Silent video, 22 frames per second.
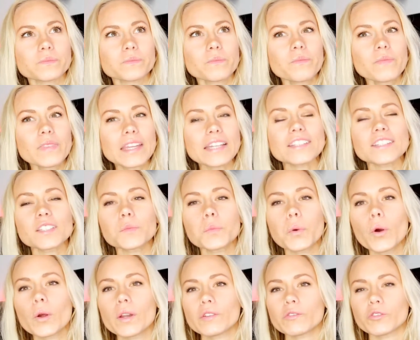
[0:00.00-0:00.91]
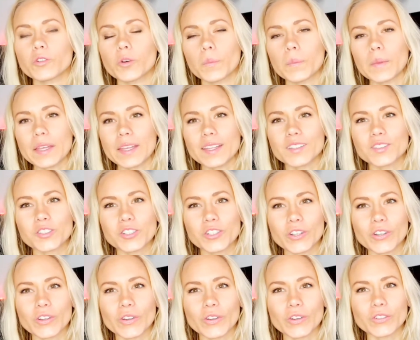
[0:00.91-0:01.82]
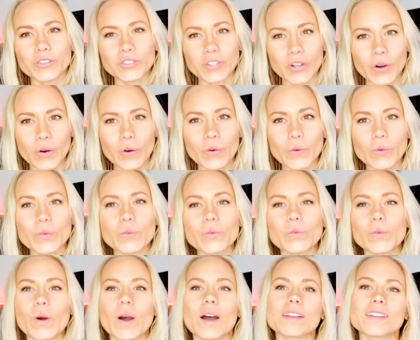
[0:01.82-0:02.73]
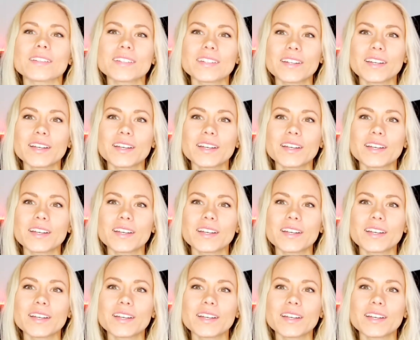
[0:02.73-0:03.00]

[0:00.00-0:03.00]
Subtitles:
it's important for me to know what